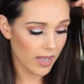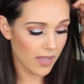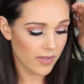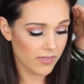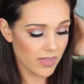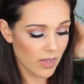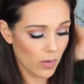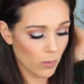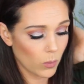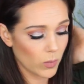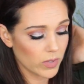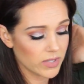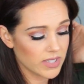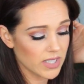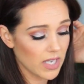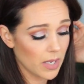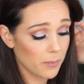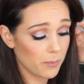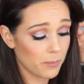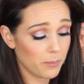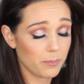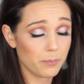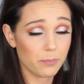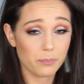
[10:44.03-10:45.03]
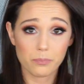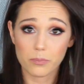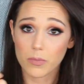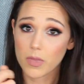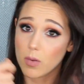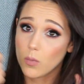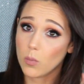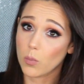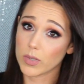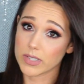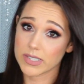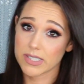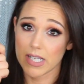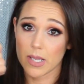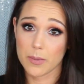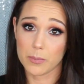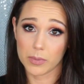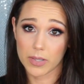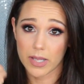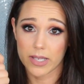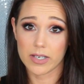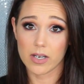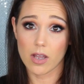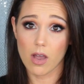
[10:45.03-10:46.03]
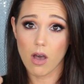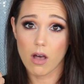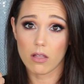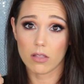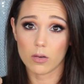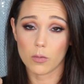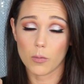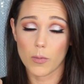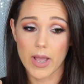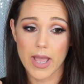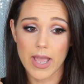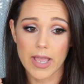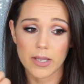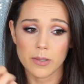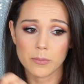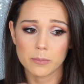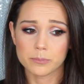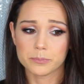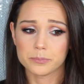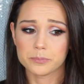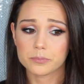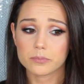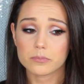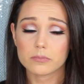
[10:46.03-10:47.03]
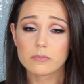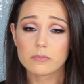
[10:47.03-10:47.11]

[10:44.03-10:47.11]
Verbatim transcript: And then once I, once I blend it all away,